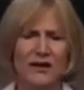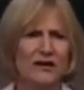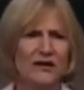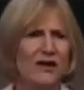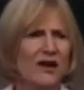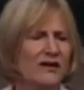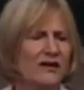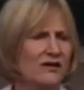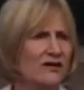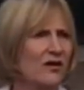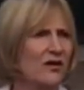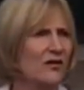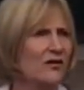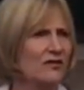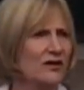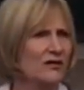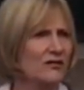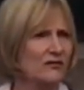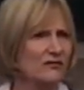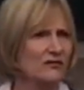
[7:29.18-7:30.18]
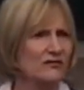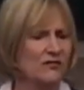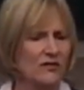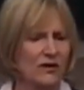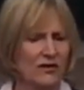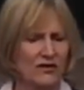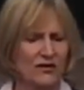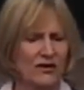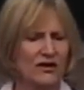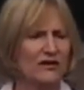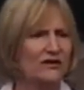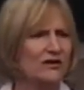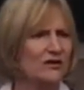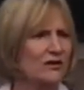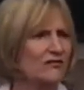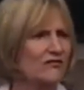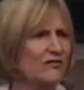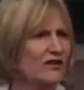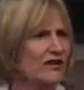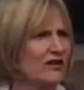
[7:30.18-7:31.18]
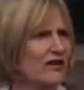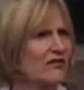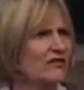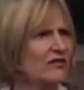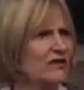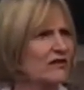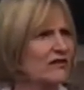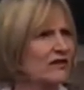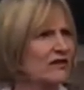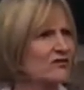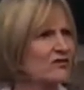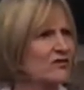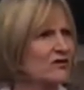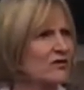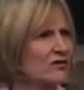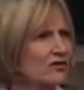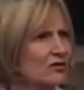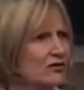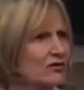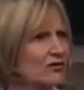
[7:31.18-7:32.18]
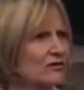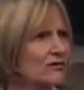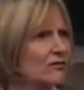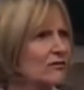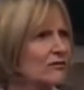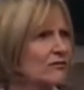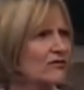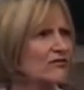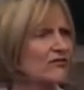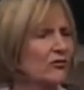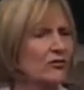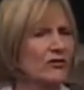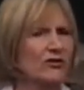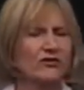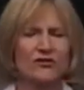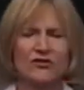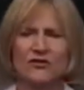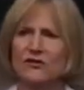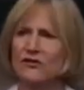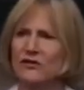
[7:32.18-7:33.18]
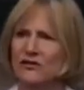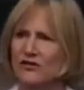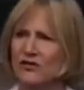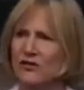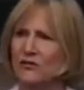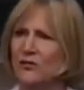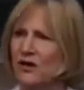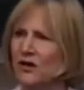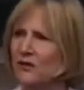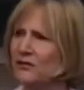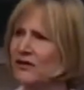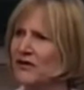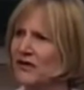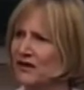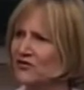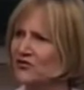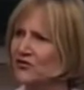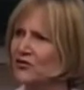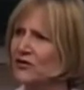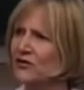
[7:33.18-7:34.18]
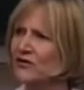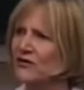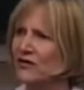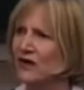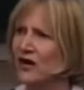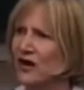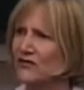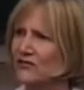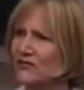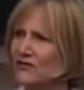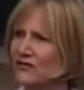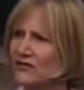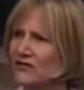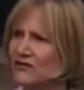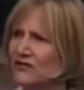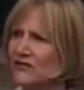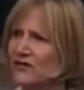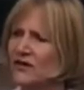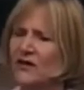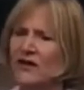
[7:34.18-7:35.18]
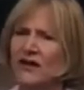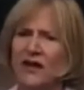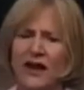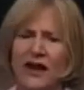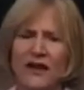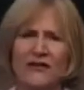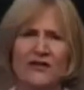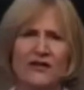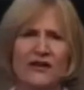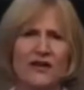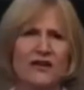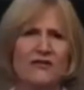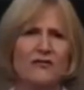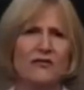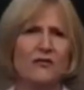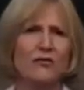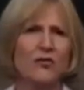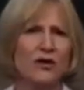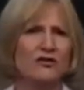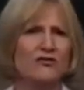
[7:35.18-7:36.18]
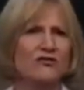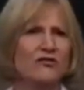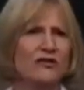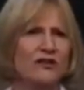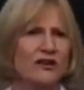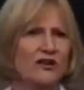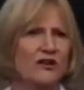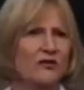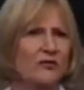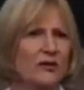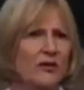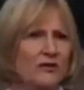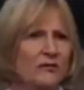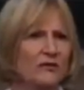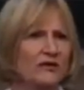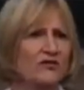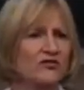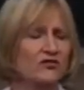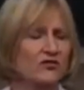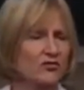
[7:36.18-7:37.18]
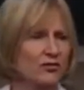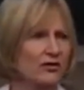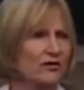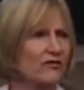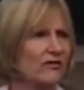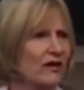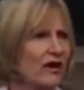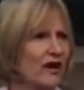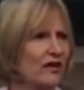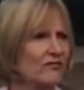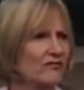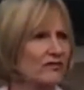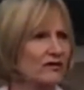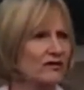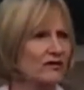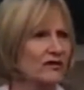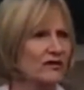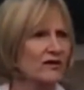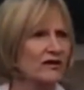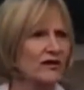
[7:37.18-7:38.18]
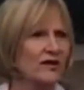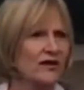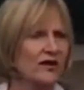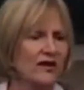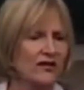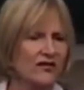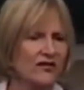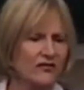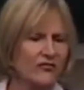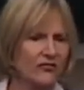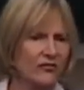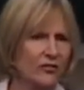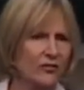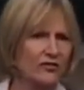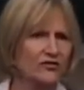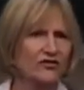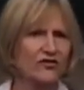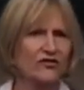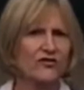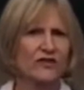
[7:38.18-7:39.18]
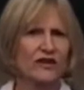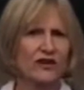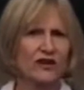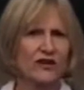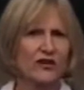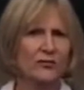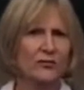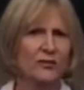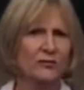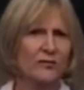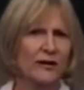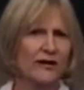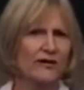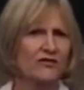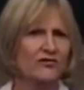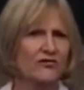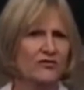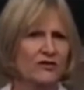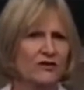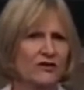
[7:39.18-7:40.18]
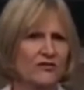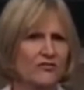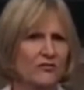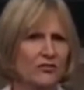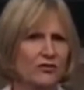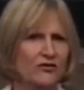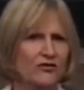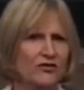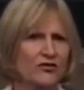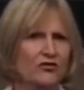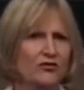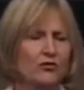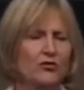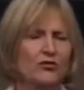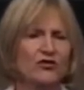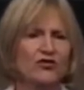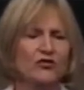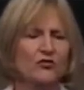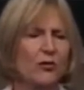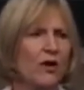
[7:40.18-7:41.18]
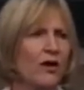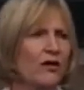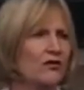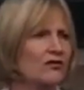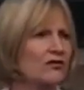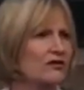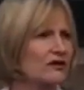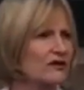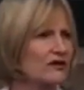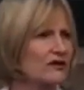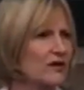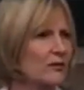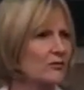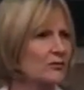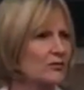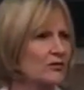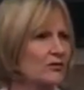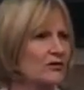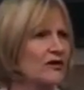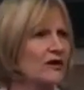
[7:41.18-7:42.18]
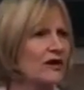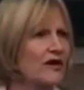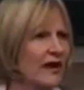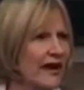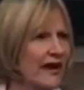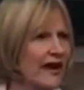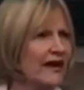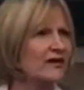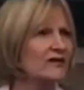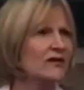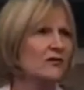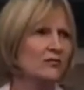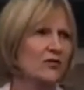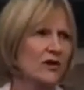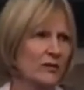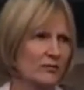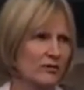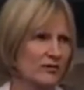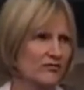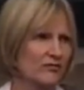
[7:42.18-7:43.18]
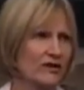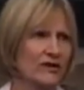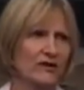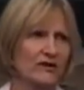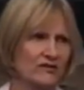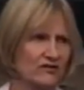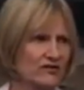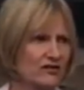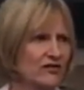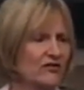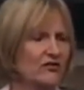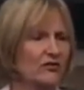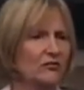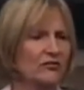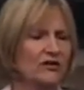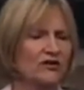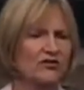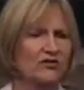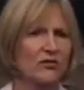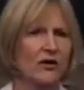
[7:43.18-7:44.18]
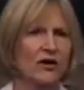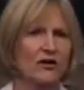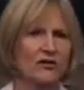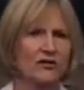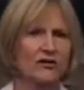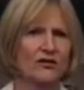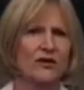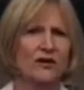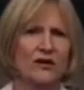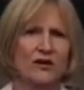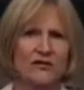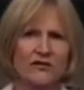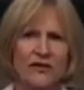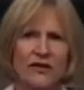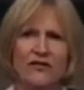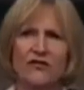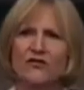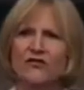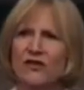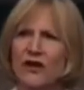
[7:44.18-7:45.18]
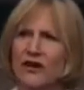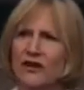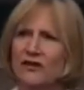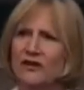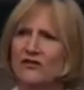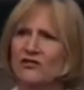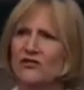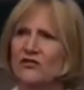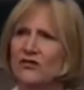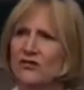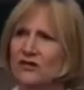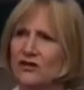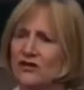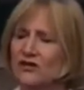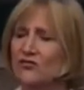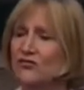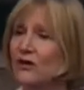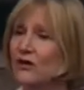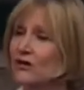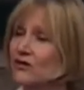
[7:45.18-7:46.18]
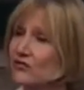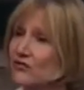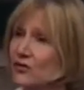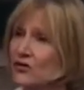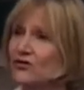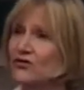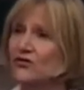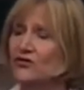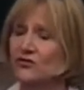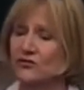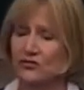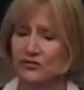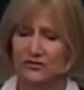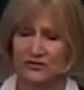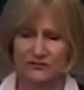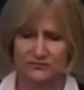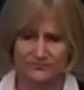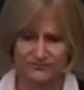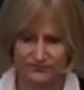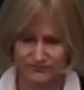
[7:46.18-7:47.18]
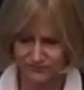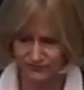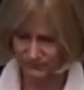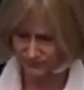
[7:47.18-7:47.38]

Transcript: may not know that a great deal of the ethnic cleansing occurred before a single Arab army had joined the conflict, and that even once the Arab armies joined the conflict, the force of the Arab and Palestinian forces were smaller in number and in weaponry, considerably smaller than the Zionist Israeli forces were.